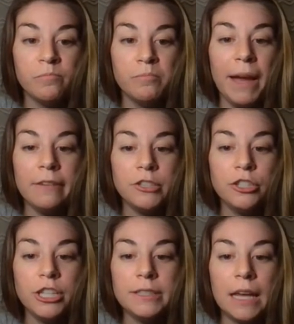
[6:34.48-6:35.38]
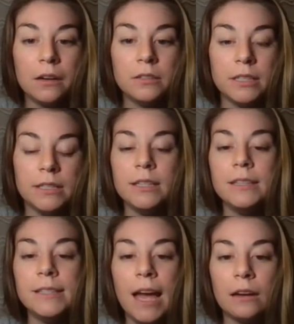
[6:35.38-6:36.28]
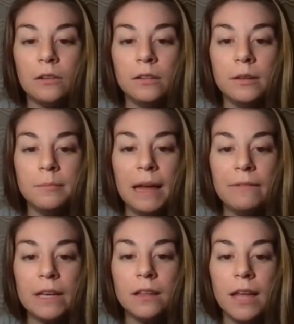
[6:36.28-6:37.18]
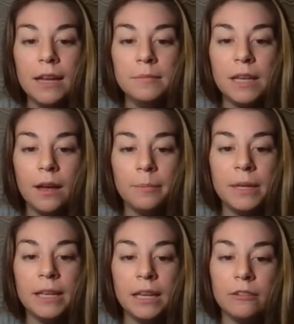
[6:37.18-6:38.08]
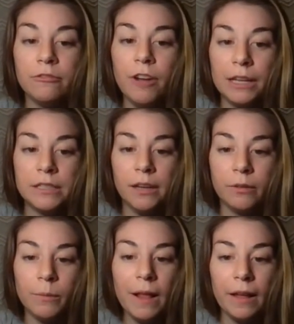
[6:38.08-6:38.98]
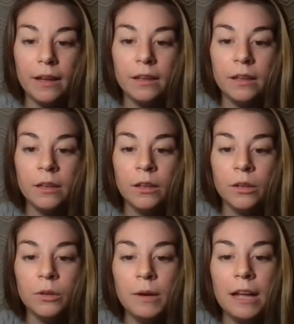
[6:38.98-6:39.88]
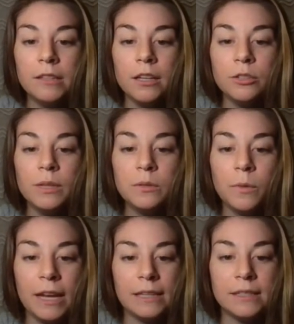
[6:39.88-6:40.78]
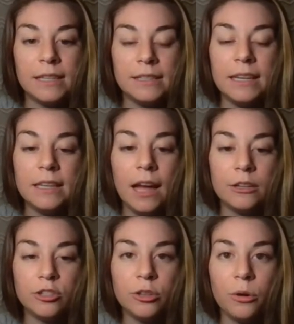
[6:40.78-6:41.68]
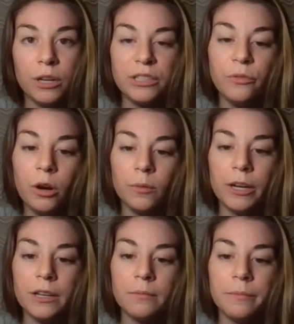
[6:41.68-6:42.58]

After she settled into the saddle, Mavic climbed up in front of Aurella, who held on to his waist as he nudged the horse forward.